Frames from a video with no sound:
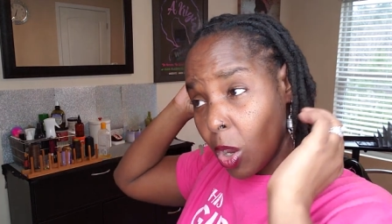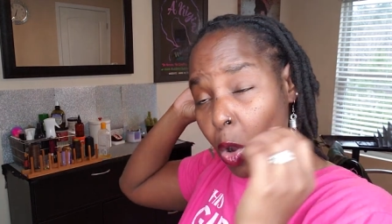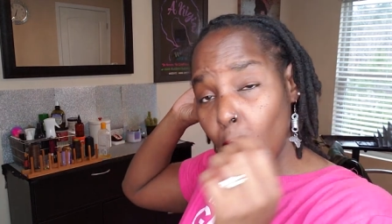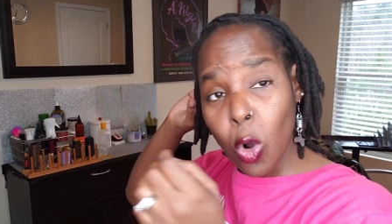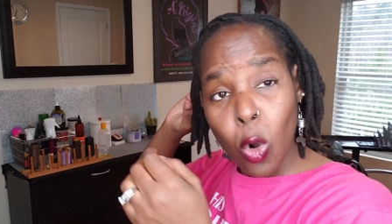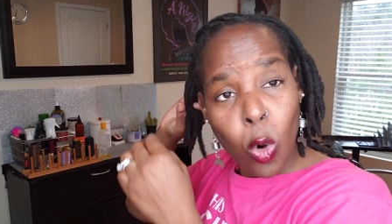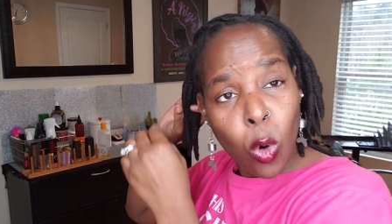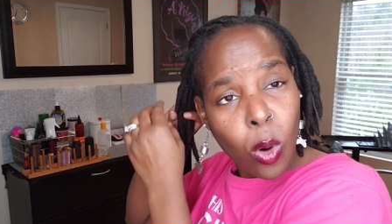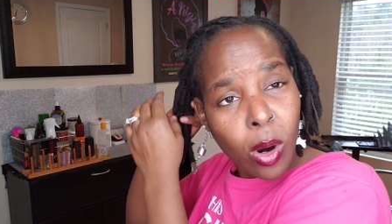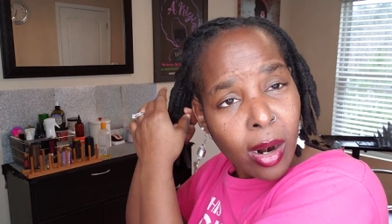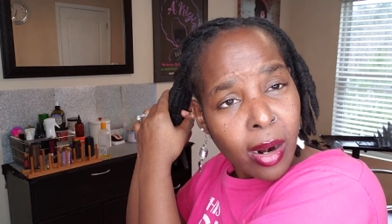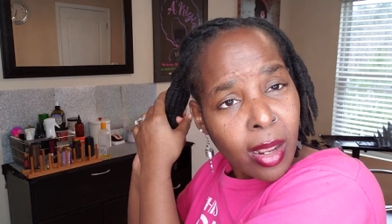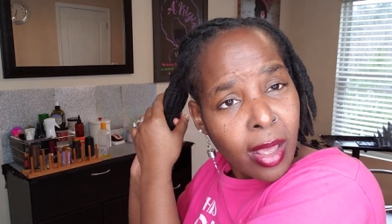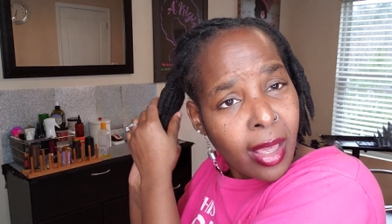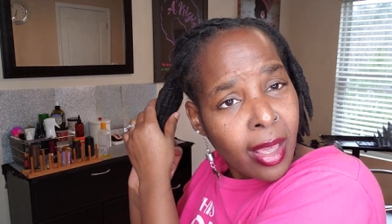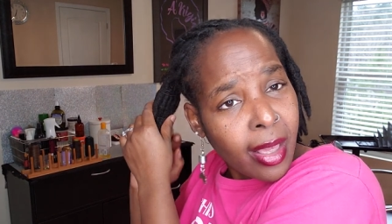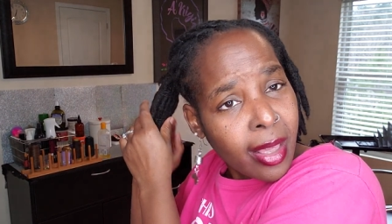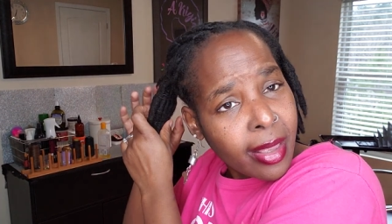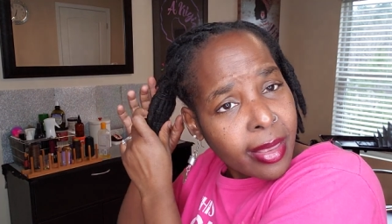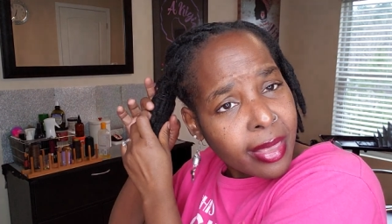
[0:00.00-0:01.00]
or
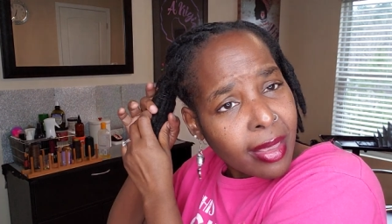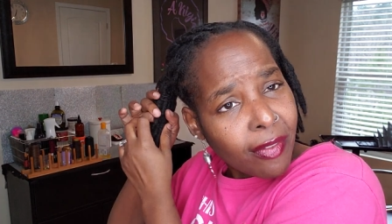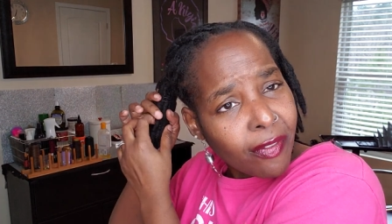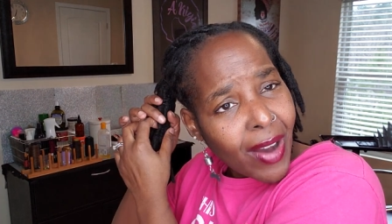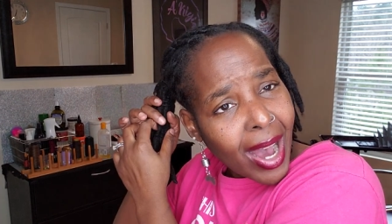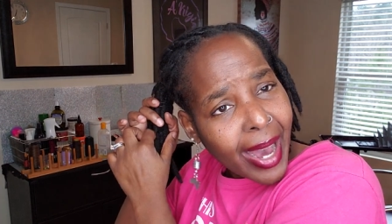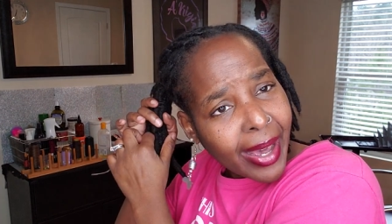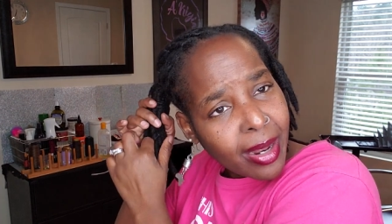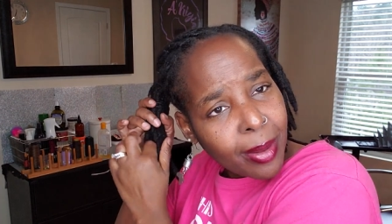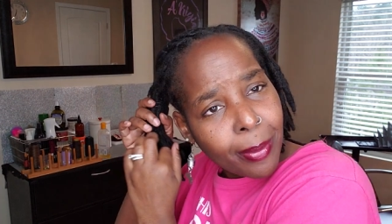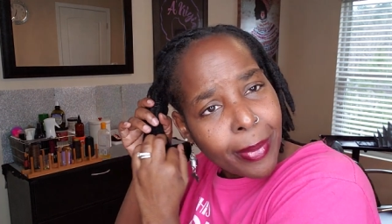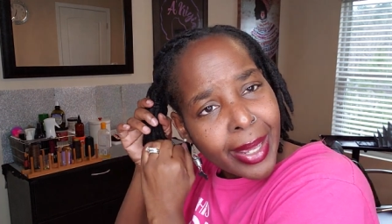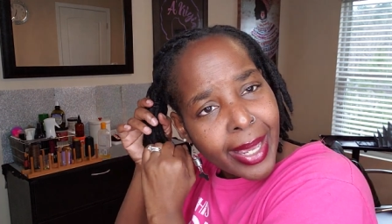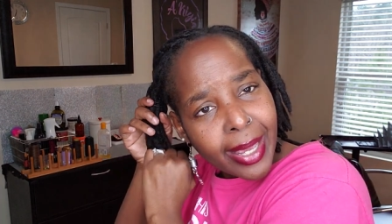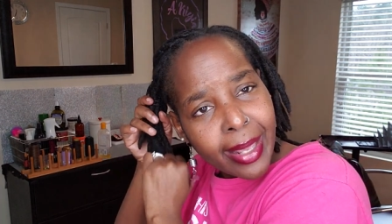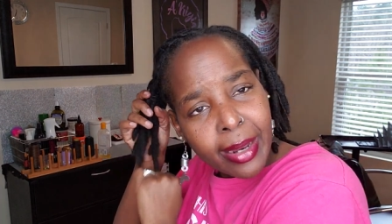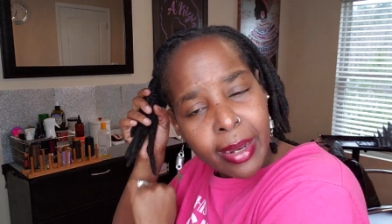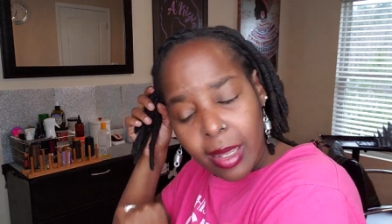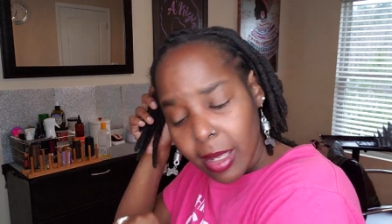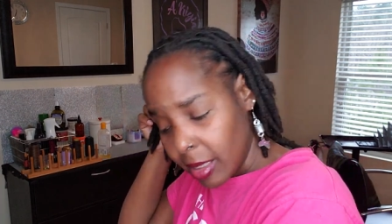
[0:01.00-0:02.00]
the
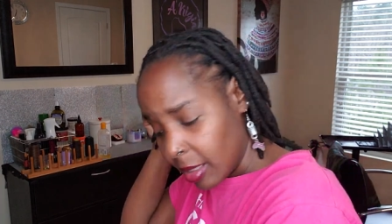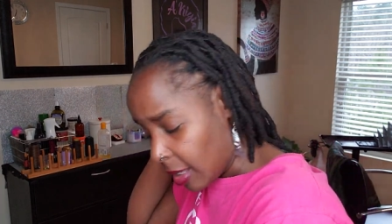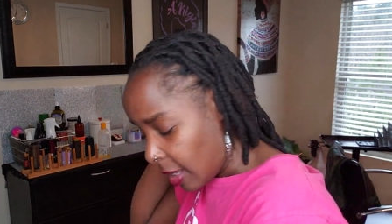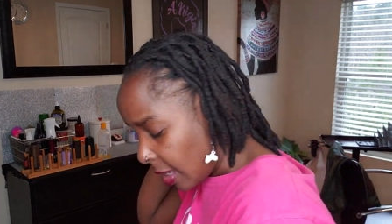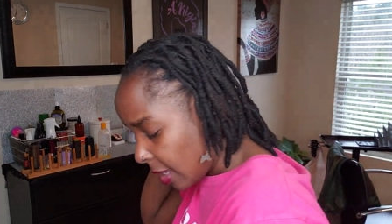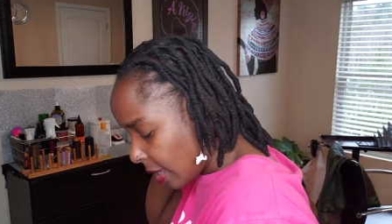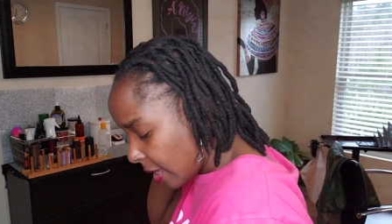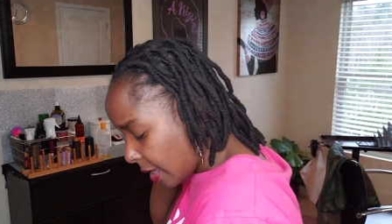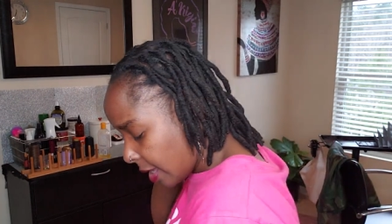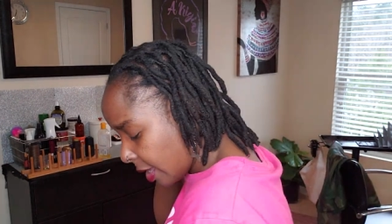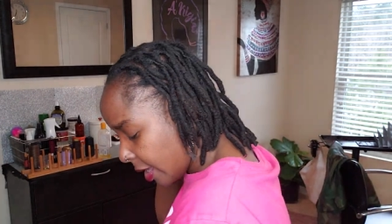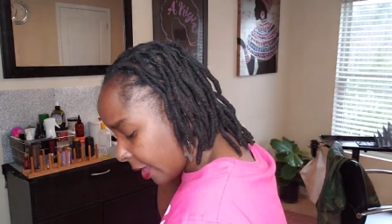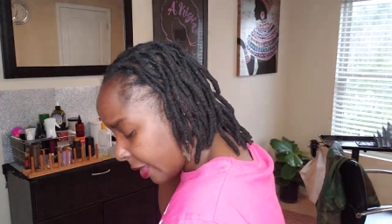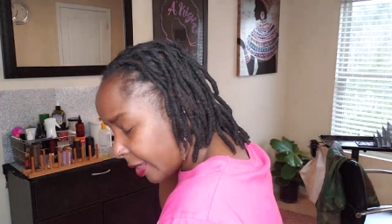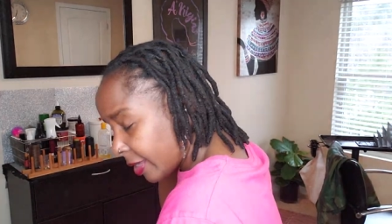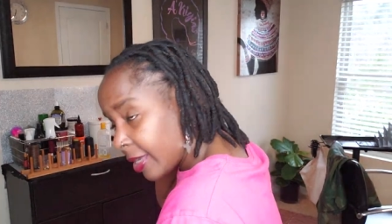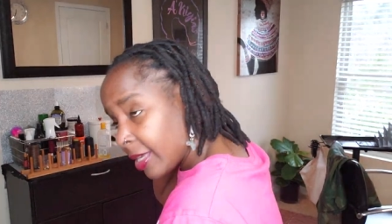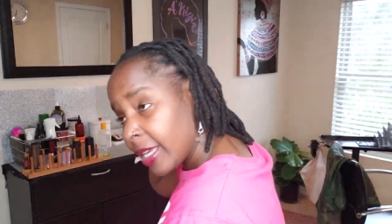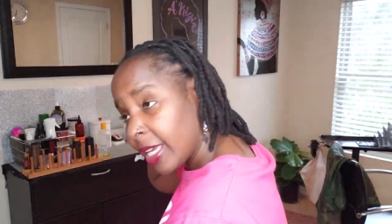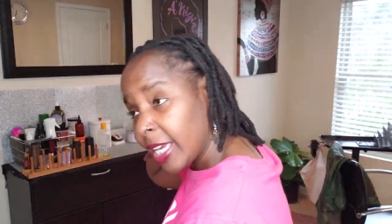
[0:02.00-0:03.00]
Vitamin uh,
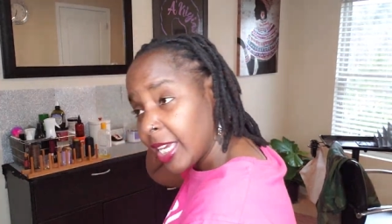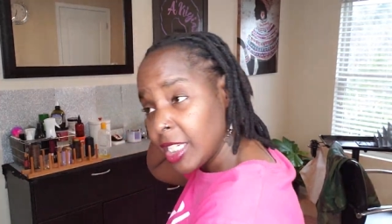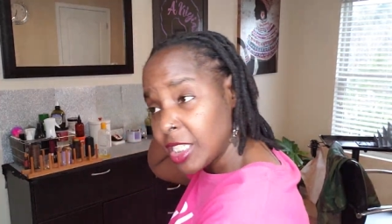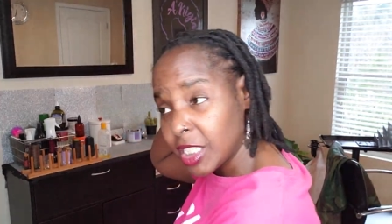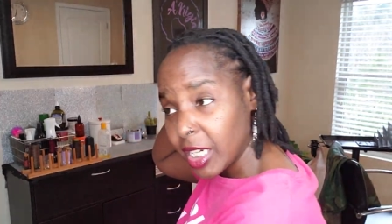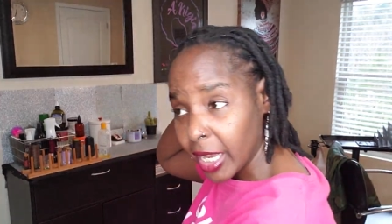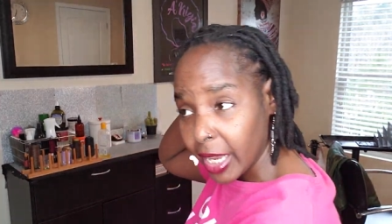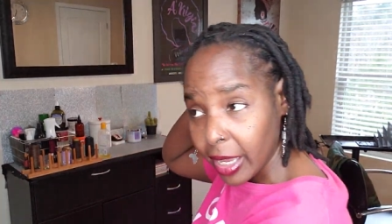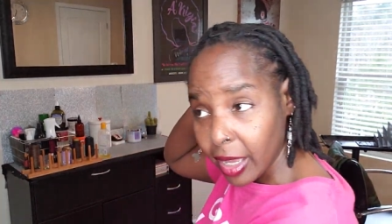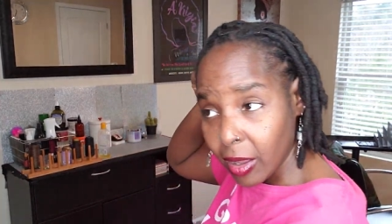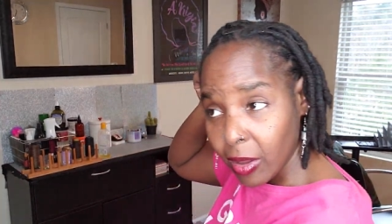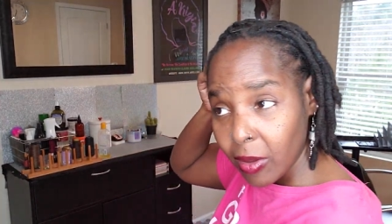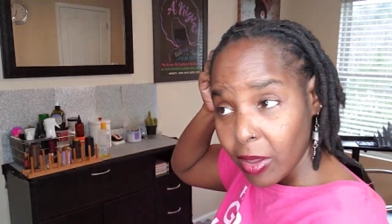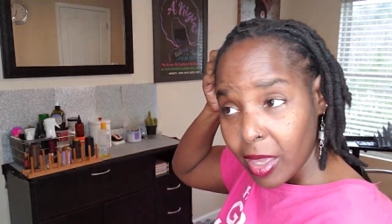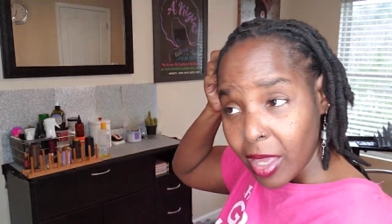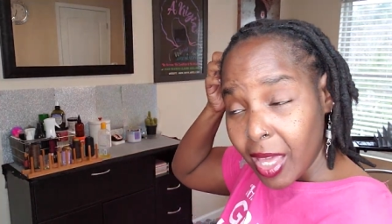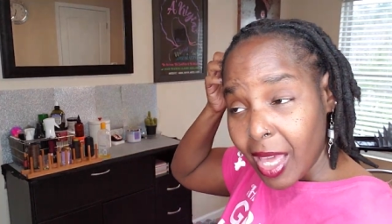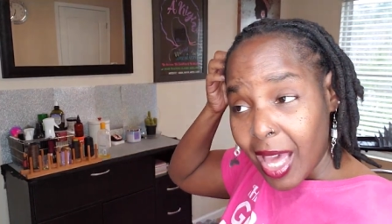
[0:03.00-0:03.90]
E Gel.